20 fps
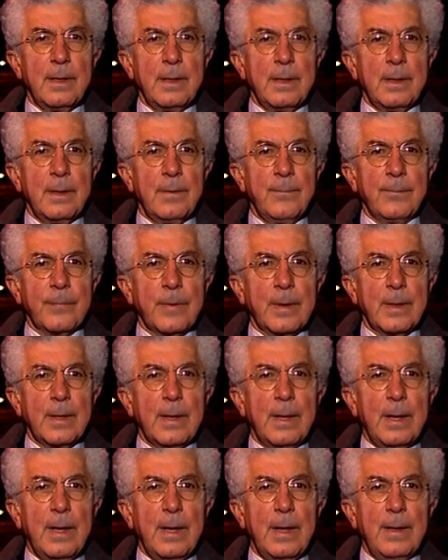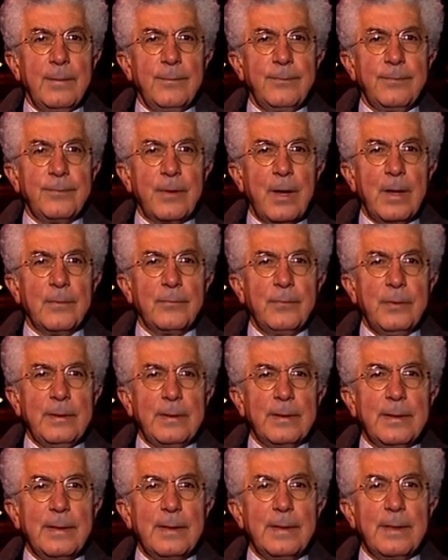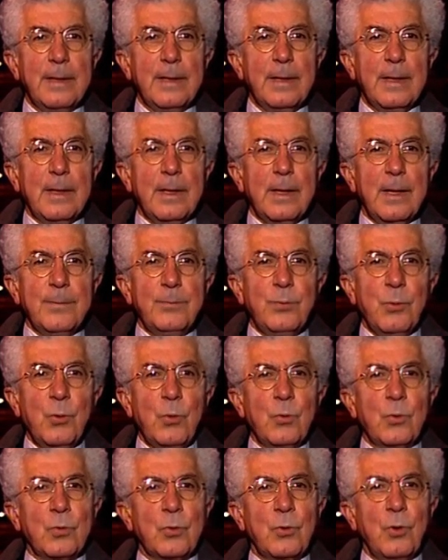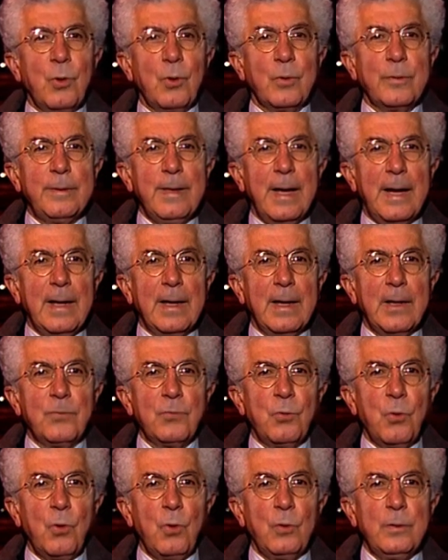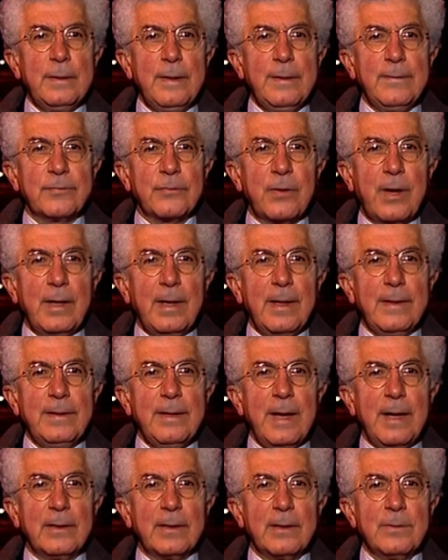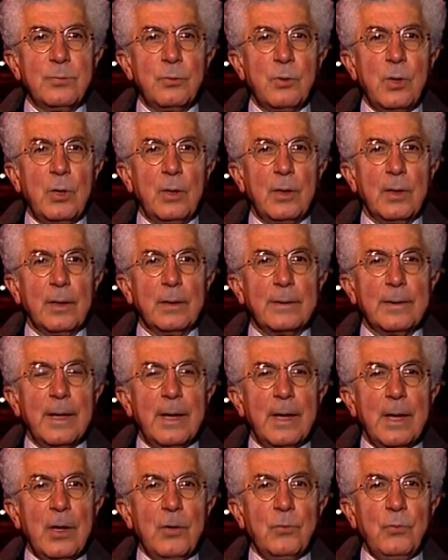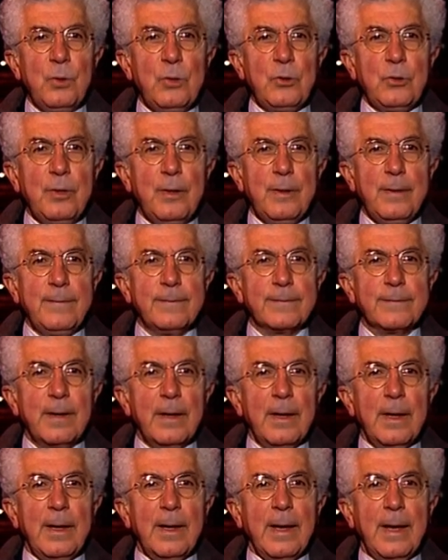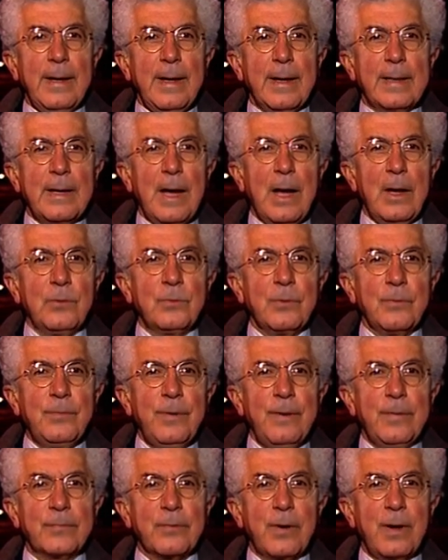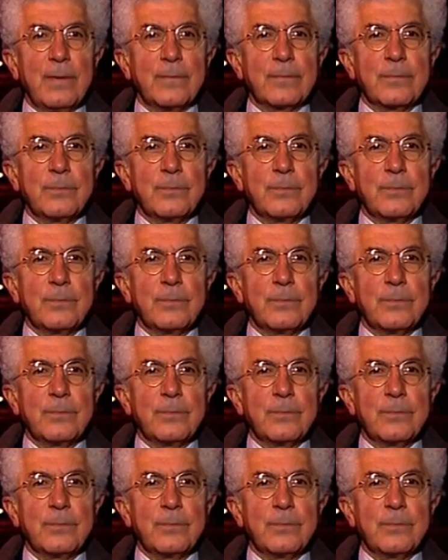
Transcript: Um, I've uh, written a book called The Iron Wall, Israel and the Arab World, which is an account of Israel's